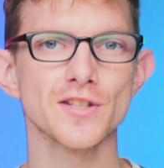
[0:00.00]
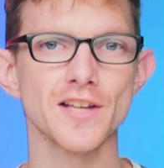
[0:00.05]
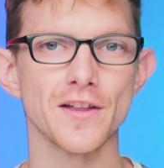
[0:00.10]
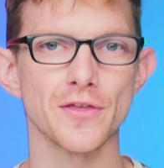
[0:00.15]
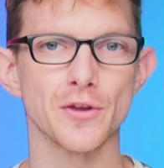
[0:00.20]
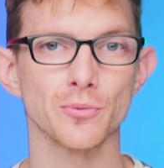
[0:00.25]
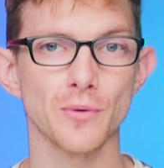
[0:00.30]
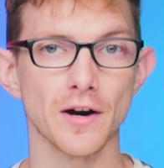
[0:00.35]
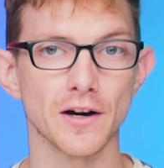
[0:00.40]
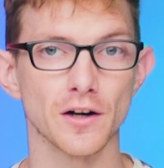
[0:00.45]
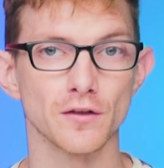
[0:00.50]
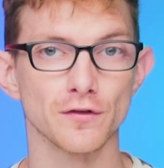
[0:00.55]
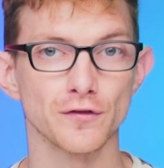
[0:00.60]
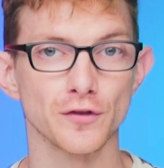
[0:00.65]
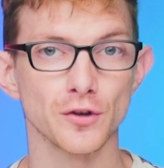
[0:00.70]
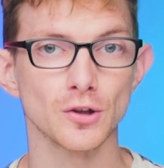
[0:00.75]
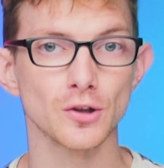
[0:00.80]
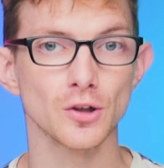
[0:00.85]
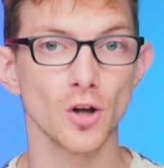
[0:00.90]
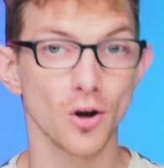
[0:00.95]
set the record
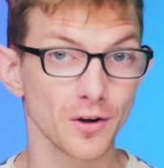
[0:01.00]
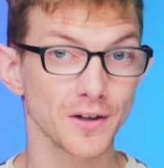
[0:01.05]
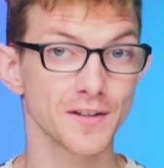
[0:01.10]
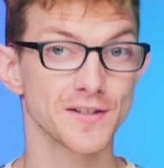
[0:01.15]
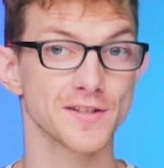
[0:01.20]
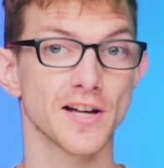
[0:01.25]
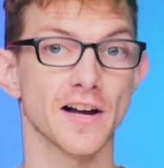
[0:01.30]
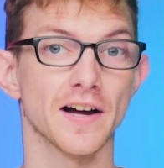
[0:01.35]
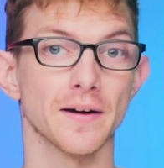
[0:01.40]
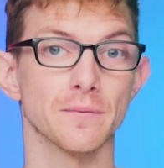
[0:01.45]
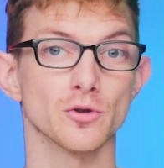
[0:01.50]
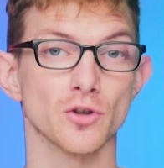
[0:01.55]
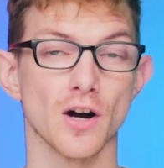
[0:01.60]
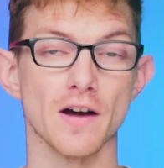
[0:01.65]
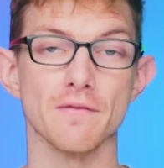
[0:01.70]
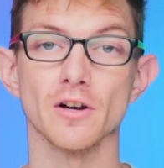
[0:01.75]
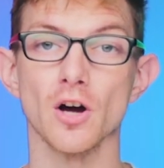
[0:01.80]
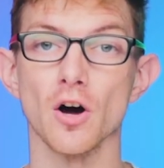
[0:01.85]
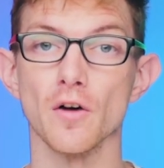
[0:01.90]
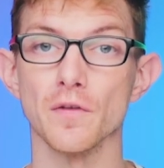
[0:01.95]
for longest time
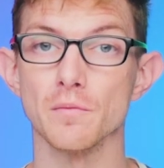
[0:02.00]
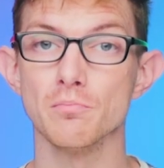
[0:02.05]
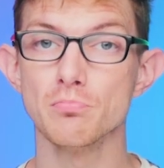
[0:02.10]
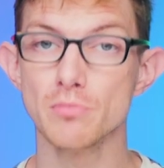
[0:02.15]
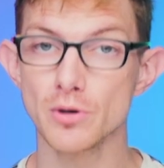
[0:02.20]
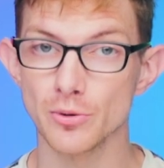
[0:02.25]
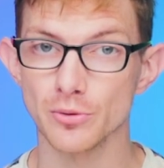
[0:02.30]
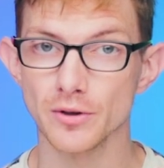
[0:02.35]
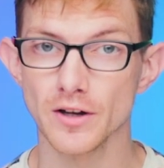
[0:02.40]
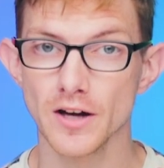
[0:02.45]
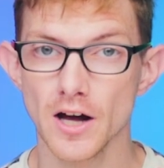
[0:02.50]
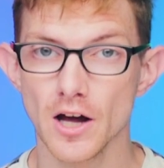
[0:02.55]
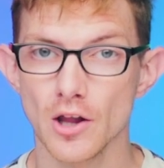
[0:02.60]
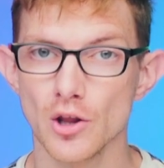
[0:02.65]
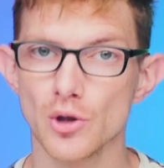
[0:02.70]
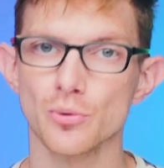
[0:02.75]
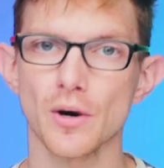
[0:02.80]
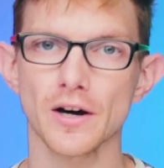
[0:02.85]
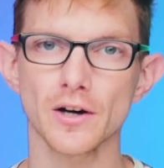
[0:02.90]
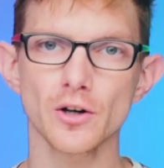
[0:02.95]
driving on the moon,
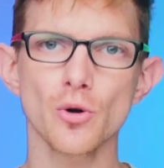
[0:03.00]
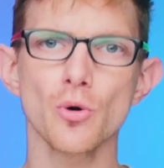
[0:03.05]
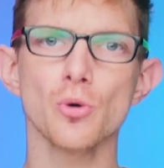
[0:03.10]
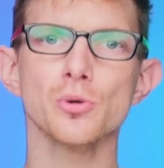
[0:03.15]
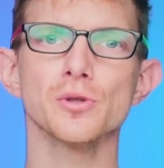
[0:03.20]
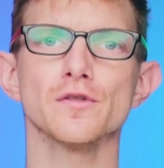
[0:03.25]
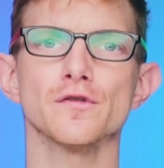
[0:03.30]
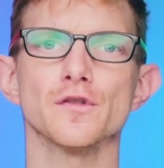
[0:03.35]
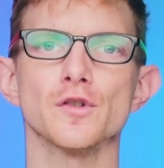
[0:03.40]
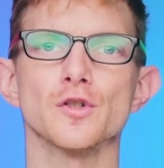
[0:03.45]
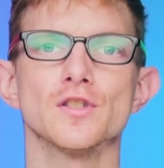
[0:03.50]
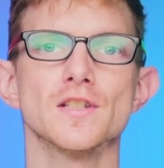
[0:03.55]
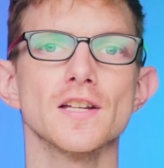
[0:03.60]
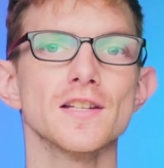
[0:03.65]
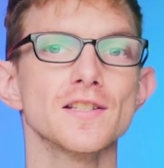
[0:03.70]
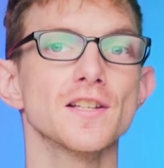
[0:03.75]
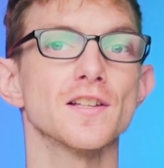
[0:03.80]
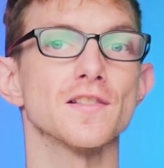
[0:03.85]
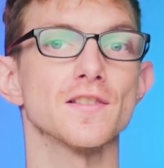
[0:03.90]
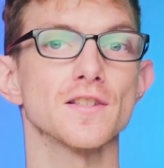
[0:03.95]
the record holder for
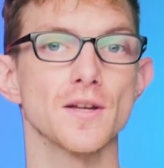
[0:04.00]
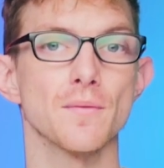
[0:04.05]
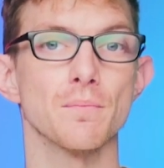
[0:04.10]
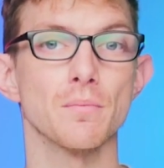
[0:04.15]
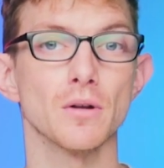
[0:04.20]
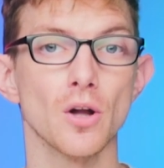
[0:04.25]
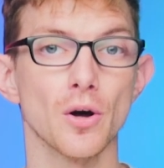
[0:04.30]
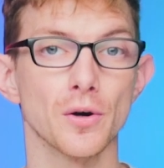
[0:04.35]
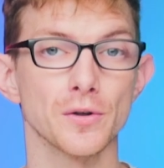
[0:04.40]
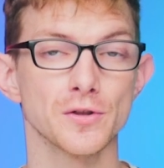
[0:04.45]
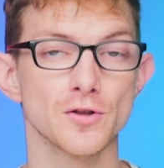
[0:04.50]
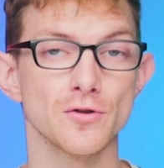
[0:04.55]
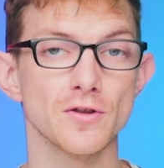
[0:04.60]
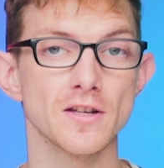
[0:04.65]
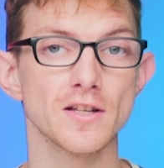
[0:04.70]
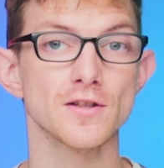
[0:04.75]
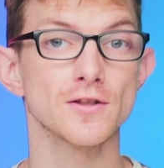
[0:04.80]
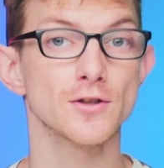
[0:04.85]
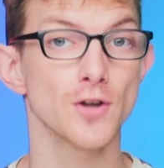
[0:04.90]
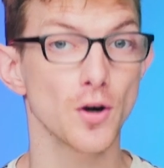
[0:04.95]
distance belongs to
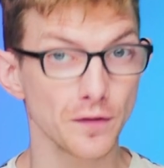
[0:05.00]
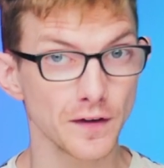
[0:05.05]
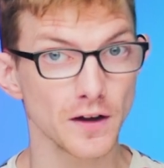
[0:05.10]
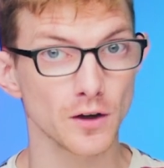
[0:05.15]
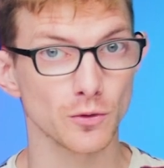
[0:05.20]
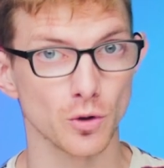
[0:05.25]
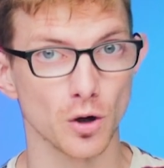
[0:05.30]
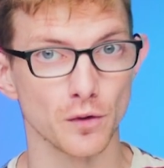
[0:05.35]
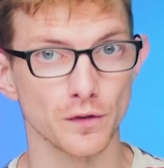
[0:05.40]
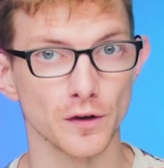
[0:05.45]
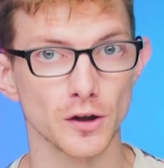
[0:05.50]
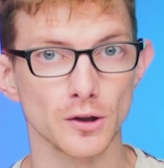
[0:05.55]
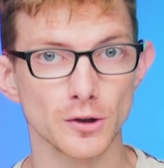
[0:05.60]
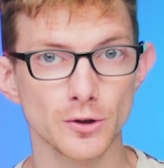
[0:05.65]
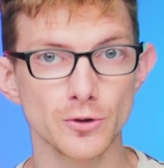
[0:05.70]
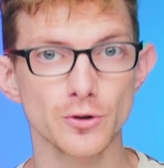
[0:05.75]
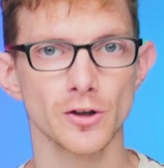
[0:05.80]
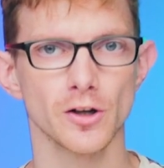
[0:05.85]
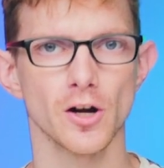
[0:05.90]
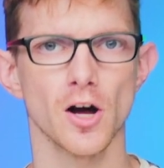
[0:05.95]
the Soviet rover
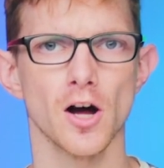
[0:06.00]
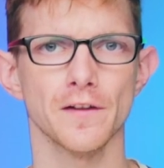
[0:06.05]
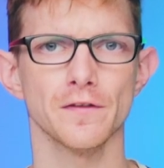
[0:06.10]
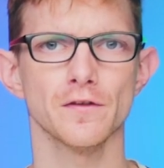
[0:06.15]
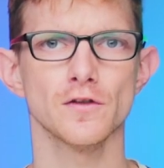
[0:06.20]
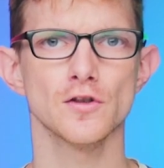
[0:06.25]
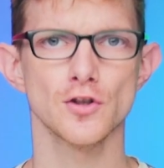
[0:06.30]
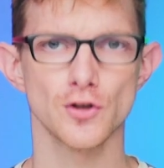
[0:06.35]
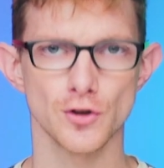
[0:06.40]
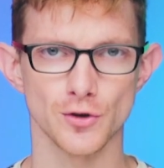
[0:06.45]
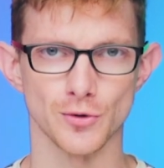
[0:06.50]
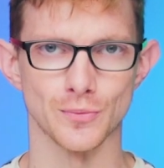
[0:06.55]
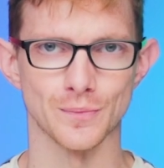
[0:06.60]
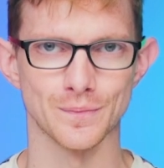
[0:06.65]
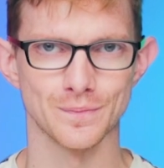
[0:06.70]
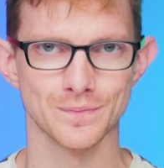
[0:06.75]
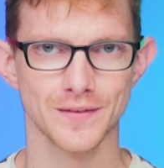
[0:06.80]
Lunokhod 2,